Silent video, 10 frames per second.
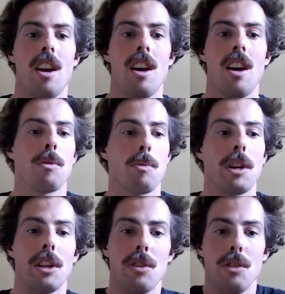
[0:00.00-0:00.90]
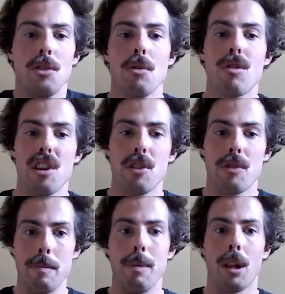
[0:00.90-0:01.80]
Uh, when do, you do
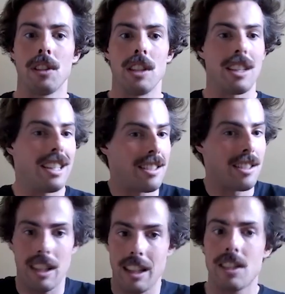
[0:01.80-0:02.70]
theory building, it's